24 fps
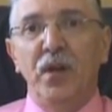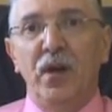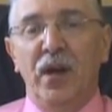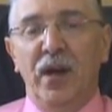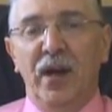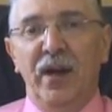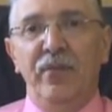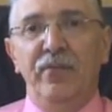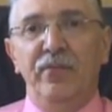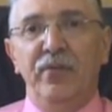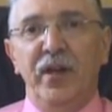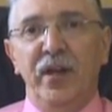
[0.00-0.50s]

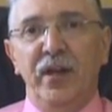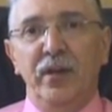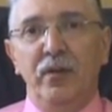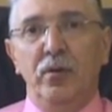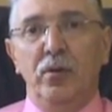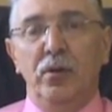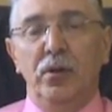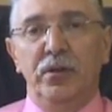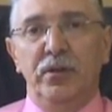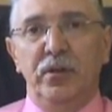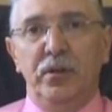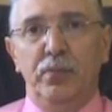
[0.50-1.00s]
I've then
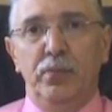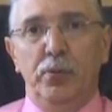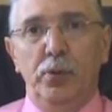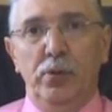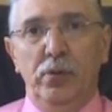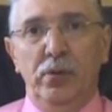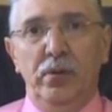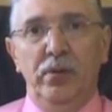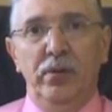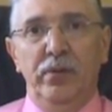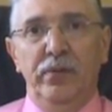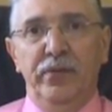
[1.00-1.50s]
got to
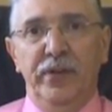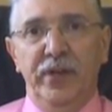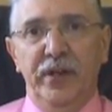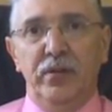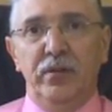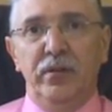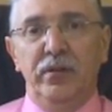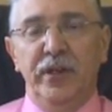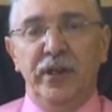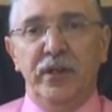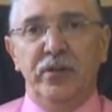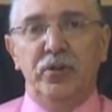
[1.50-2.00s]
put
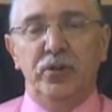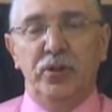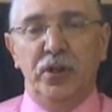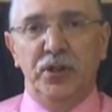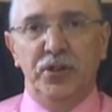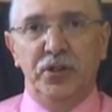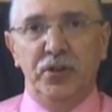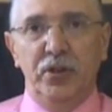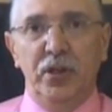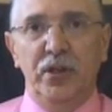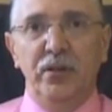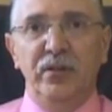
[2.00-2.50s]
their
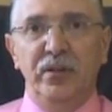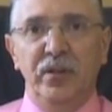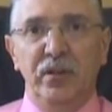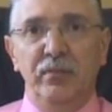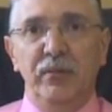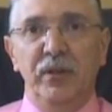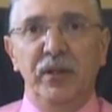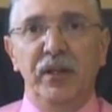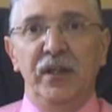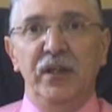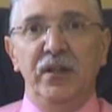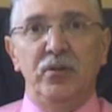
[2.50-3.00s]
trust into
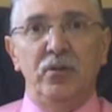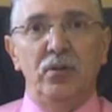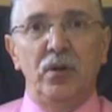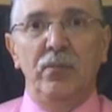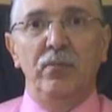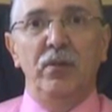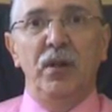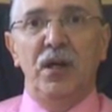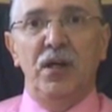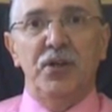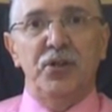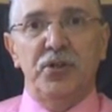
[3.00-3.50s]
me. So
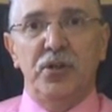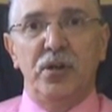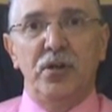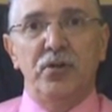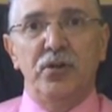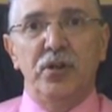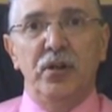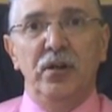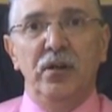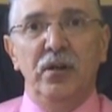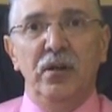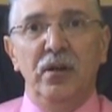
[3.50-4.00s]
I'm like a
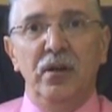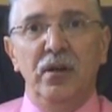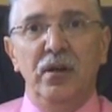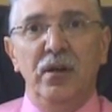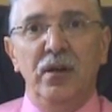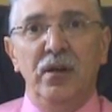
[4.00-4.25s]
surgeon.